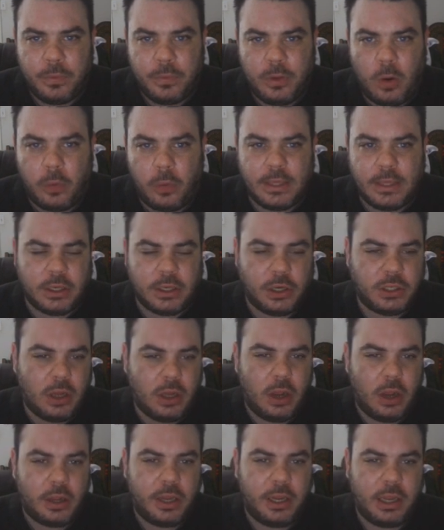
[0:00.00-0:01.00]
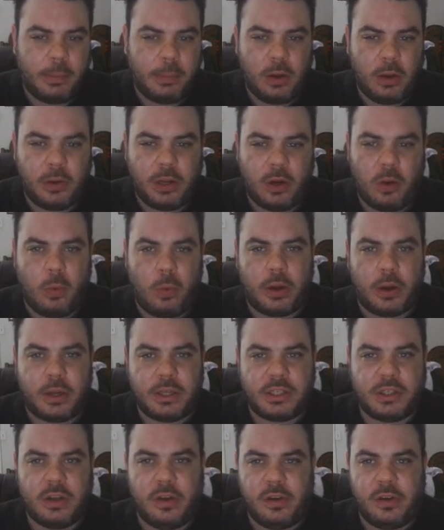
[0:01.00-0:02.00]
Or they start talking about, more
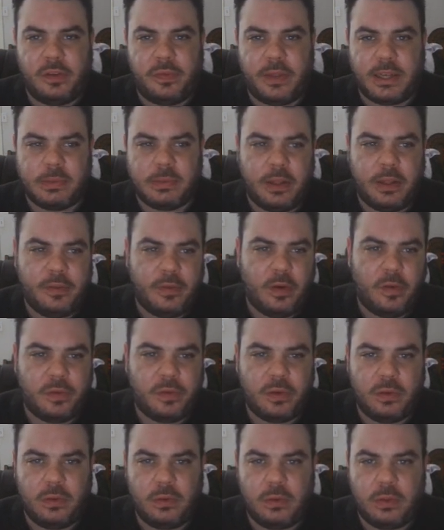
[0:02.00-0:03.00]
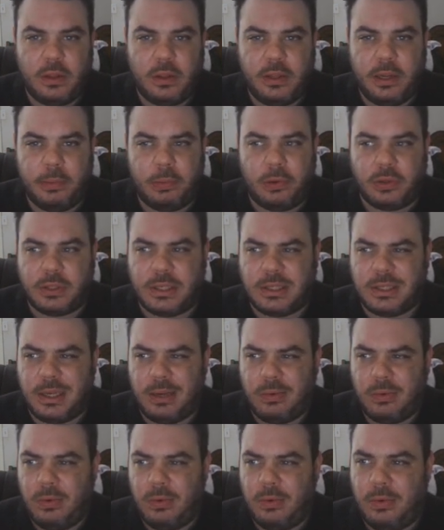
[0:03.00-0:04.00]
conservative things, but they vote for the liberals. It's like,
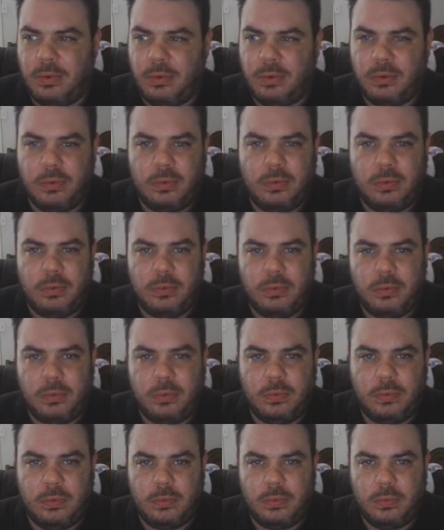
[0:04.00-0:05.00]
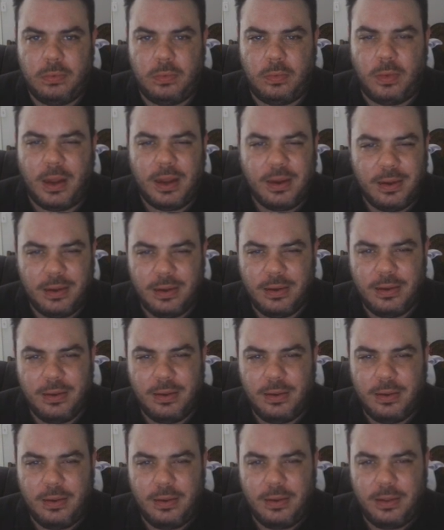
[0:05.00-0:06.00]
what?
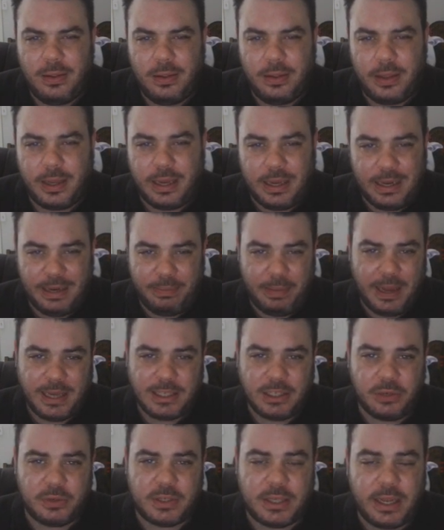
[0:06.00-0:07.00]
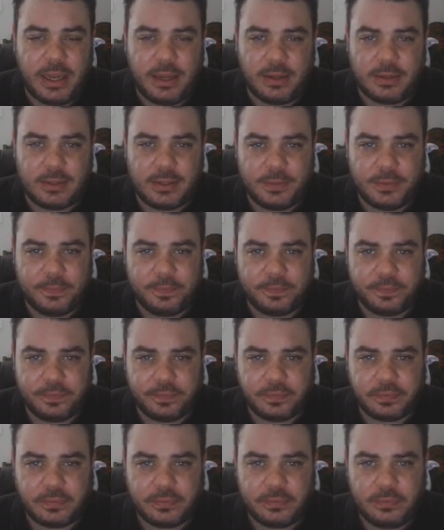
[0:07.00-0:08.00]
Like, it makes no sense.
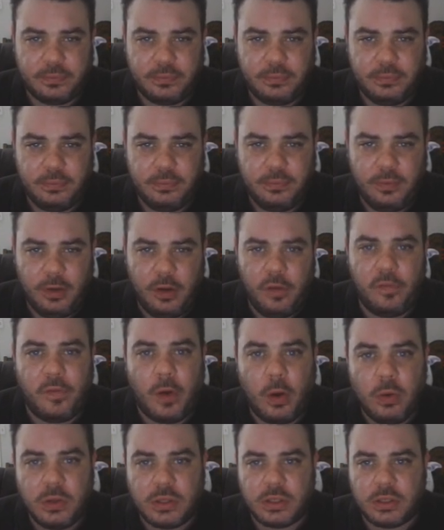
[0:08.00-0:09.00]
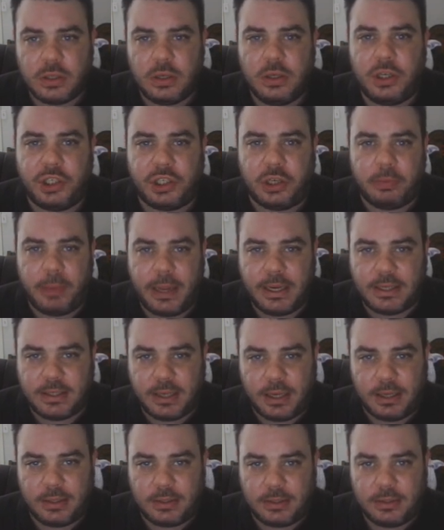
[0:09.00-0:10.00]
Votes should make
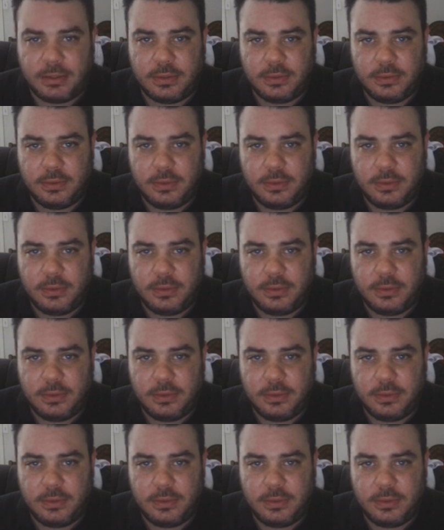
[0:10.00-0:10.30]
sense.